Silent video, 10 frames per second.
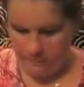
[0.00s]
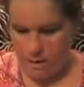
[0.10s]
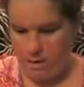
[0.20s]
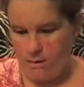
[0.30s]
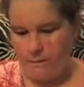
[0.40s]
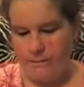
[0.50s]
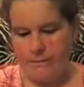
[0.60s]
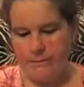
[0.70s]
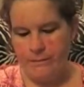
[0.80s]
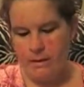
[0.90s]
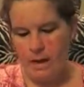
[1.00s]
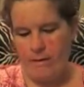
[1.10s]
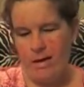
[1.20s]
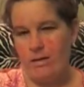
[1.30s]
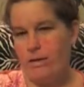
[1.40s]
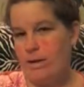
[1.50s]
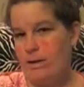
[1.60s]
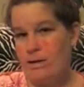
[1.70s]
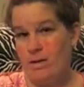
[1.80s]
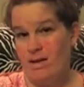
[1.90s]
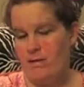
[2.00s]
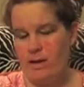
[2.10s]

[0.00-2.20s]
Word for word: Um, I've got to create some kind